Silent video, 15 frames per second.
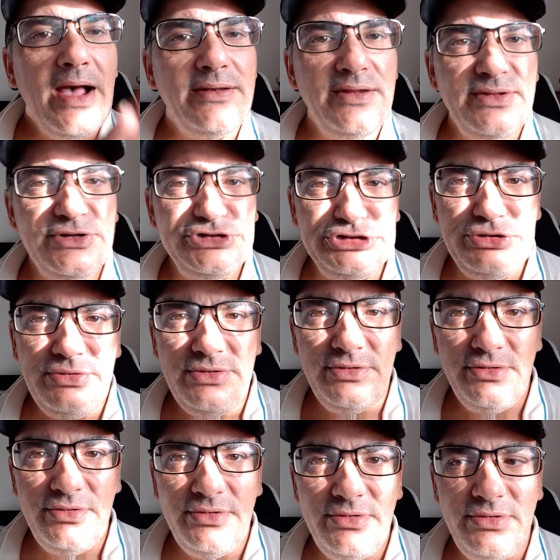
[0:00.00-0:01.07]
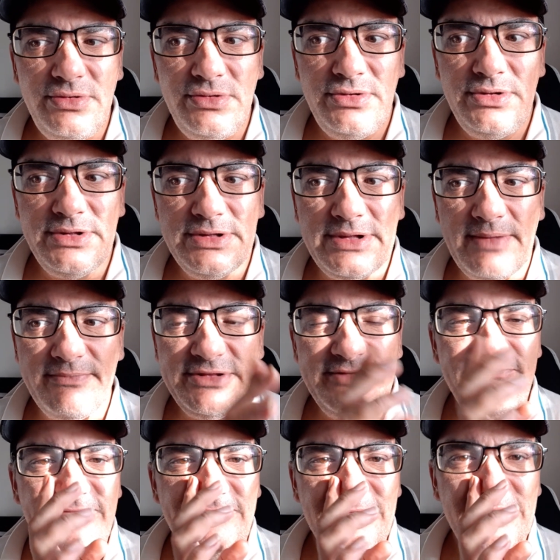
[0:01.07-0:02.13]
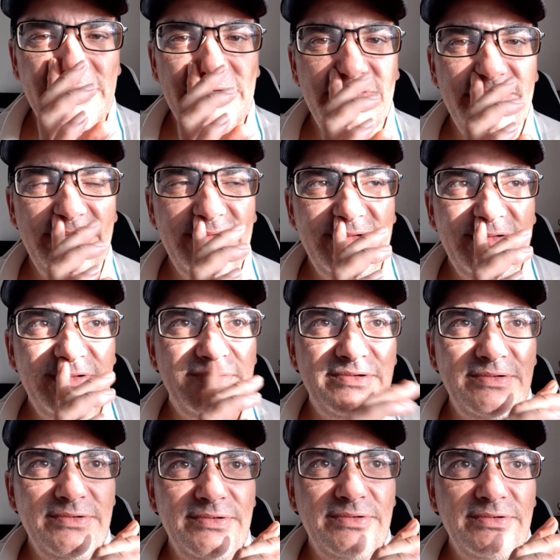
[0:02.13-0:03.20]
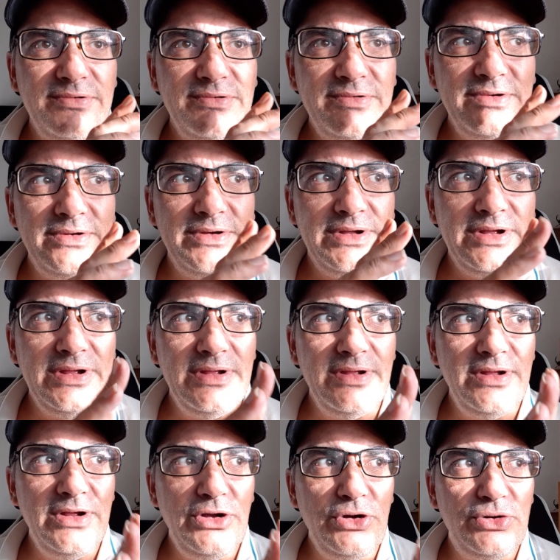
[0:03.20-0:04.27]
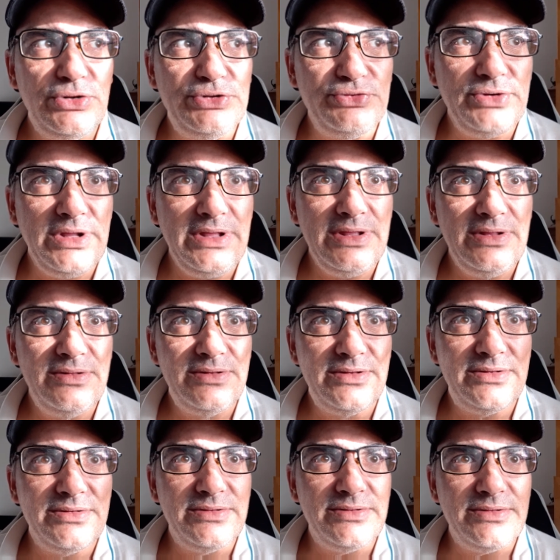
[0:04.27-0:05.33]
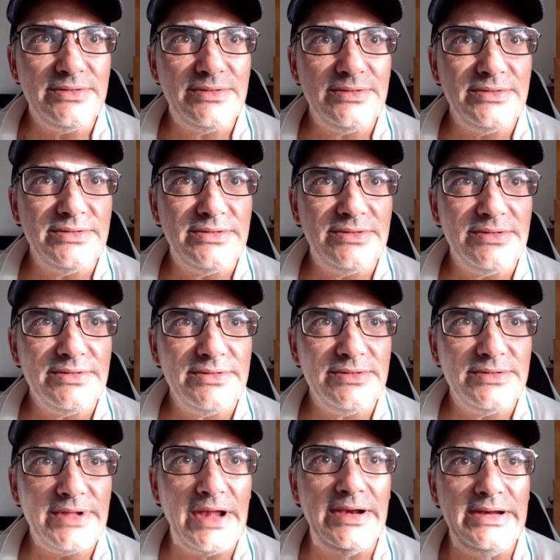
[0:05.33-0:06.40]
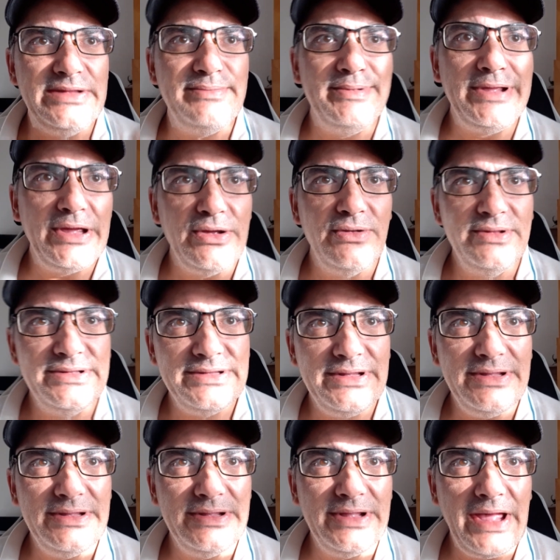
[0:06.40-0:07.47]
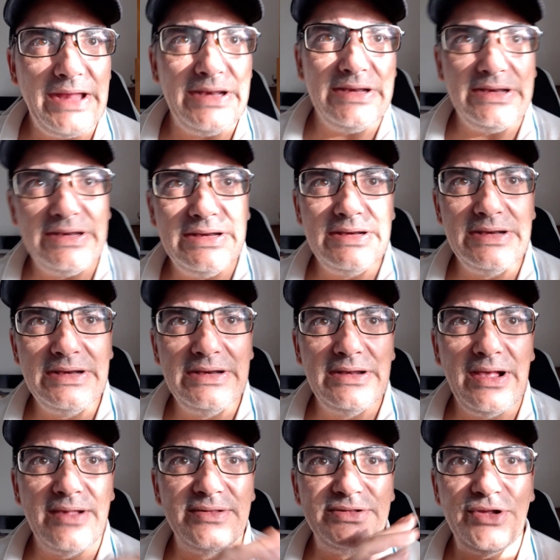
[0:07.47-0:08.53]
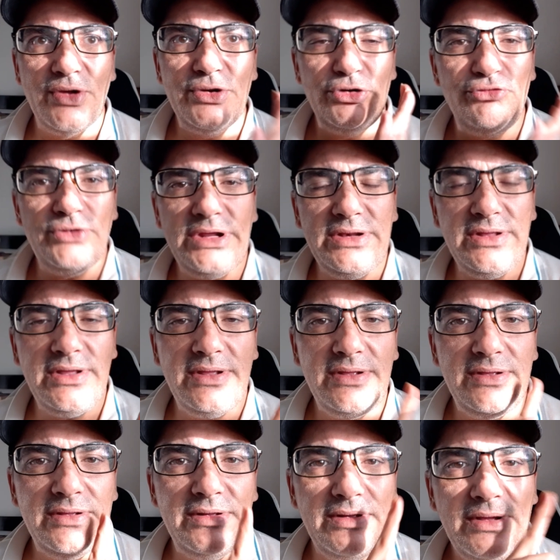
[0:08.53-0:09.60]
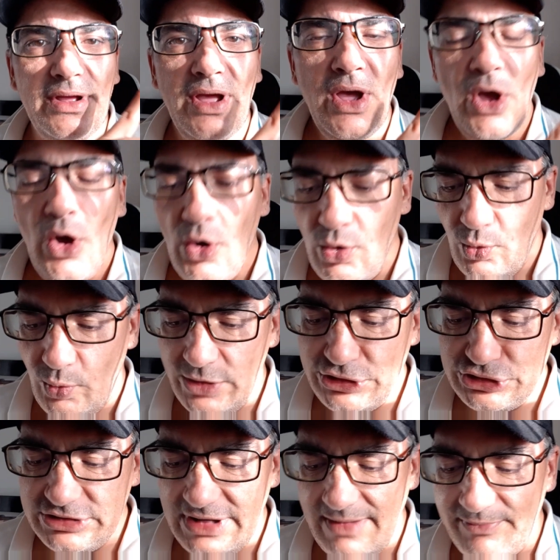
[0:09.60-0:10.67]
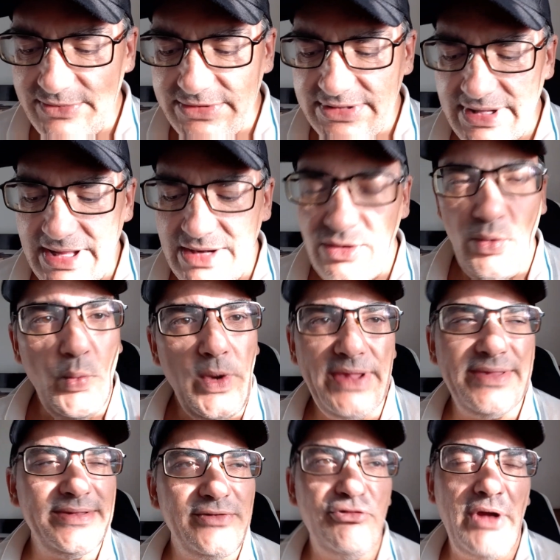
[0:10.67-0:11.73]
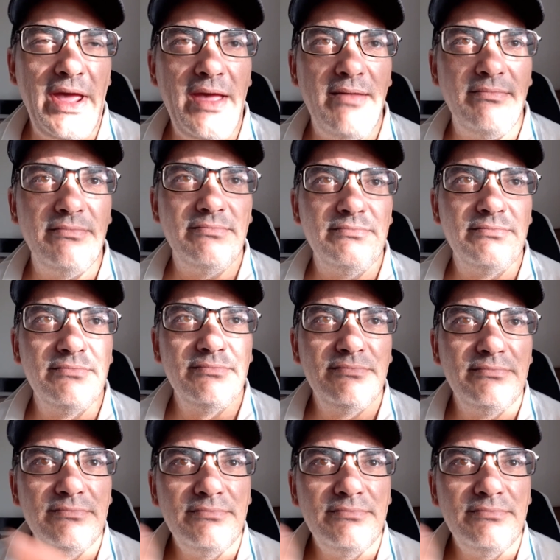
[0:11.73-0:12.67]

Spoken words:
I need to choose something for Goodreads. I need to be cozy. And I started reading Witch Net in Westerham